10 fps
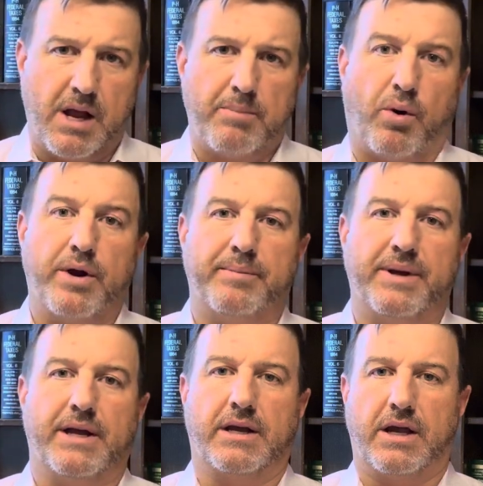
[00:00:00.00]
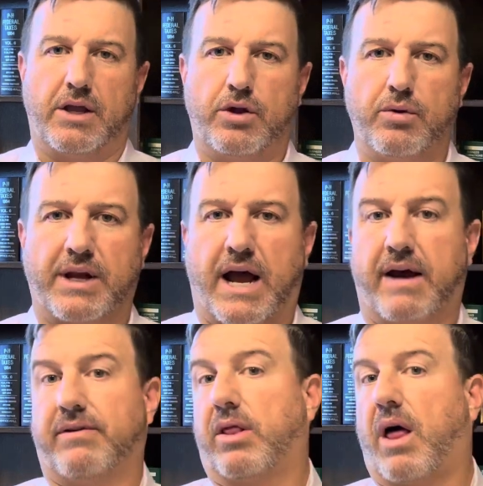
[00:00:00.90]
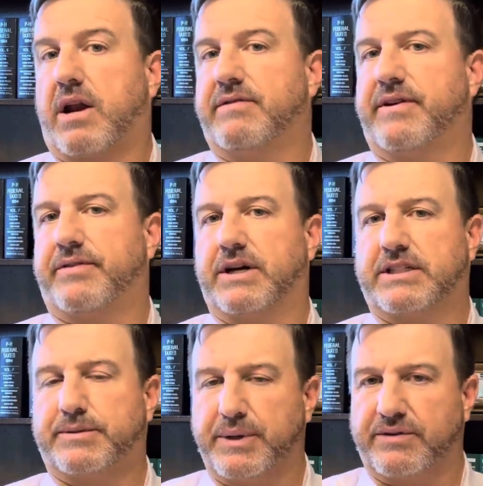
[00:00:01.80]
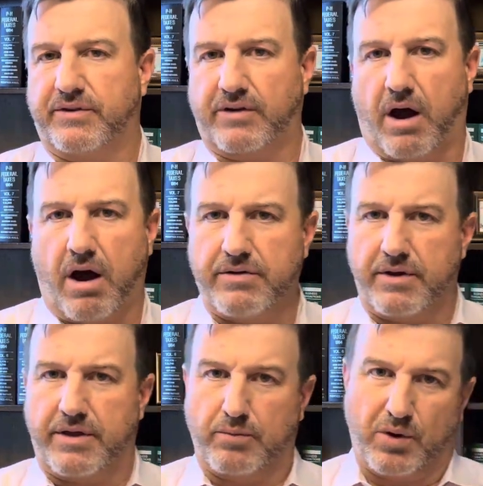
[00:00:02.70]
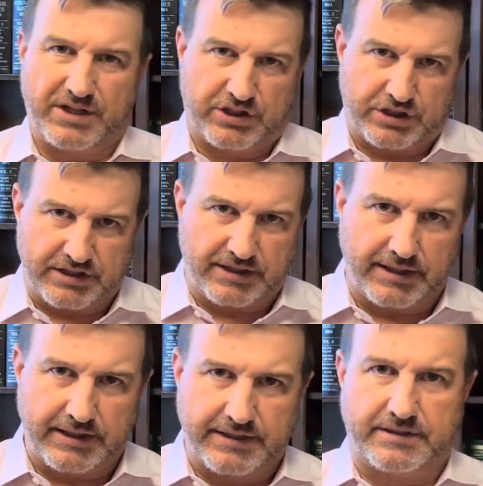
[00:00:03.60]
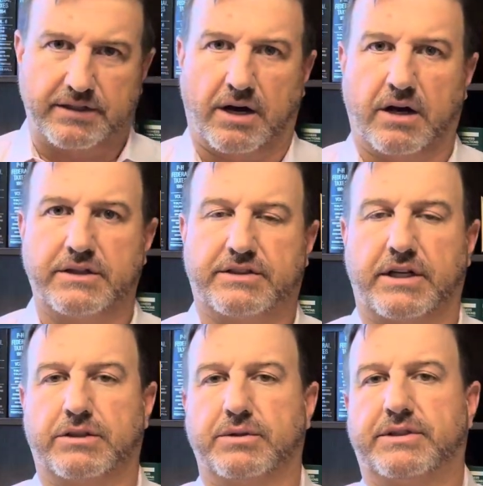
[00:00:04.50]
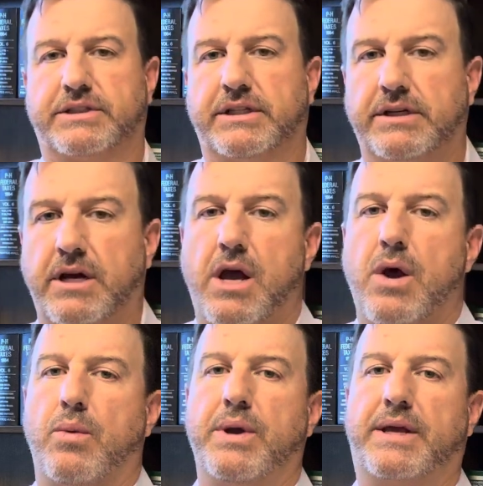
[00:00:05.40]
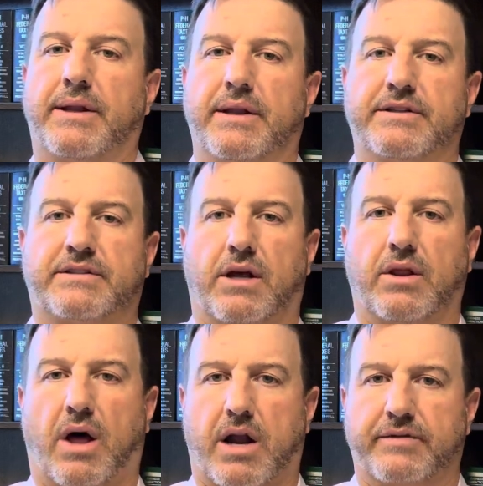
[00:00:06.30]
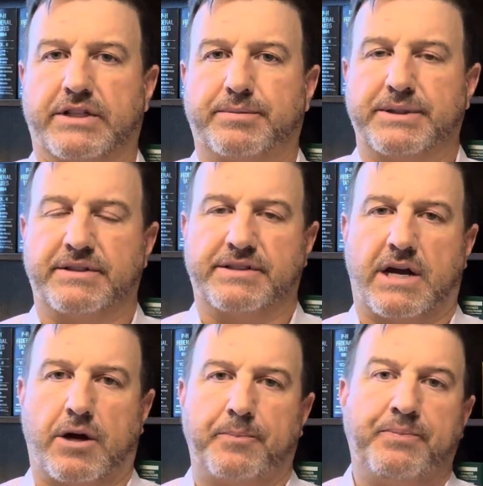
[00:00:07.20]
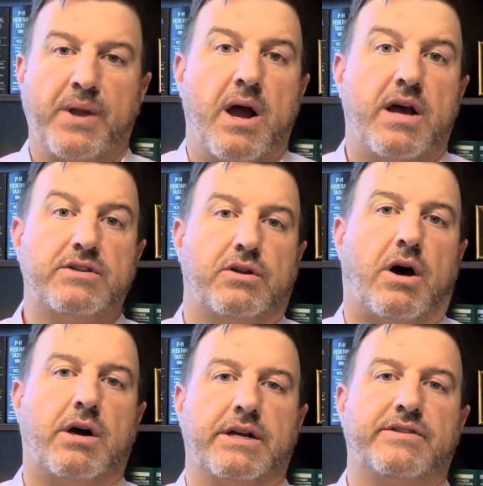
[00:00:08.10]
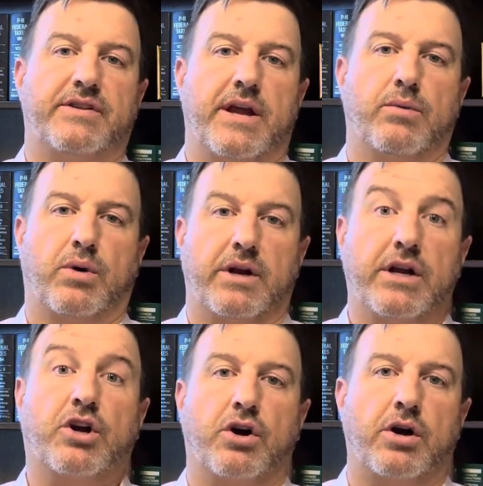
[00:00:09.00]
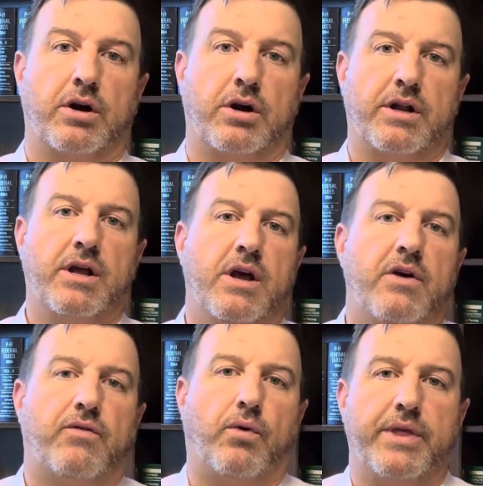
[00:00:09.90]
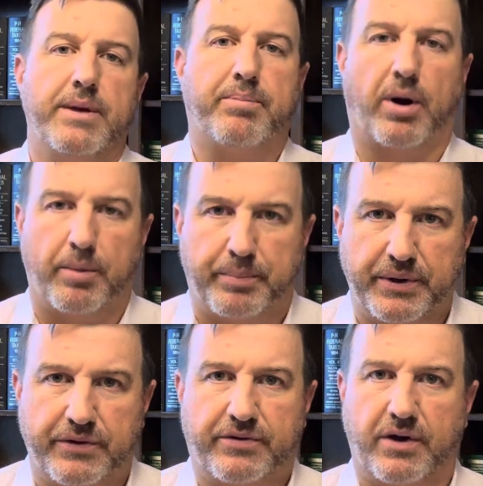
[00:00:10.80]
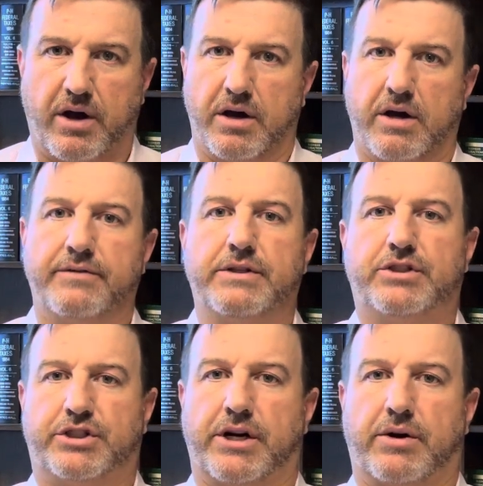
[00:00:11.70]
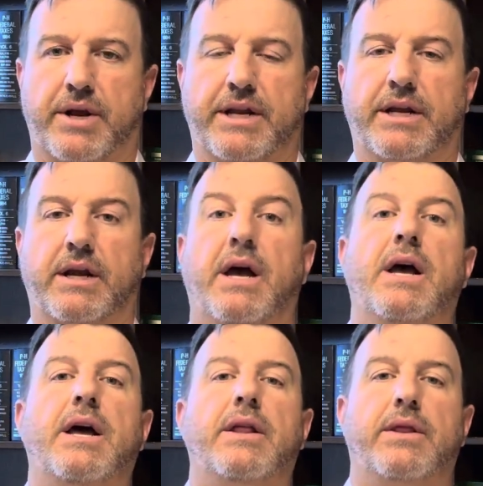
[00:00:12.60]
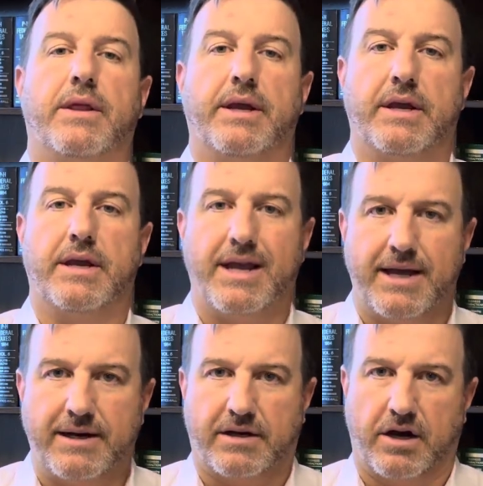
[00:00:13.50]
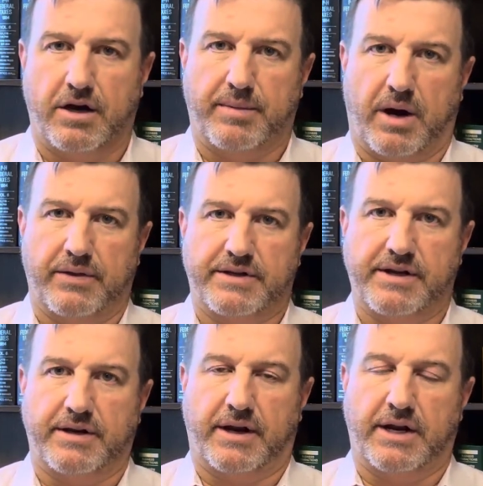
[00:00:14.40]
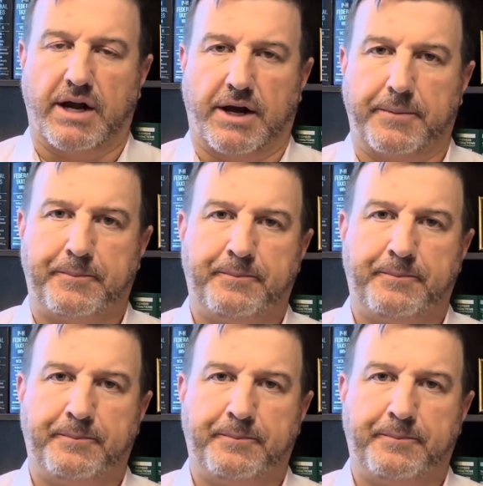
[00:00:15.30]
Point being, you can have a lot of different expenses other than what's just listed on Schedule C. We can list a lot of expenses out as long as they were incurred for the purpose of generating the income on the 1099.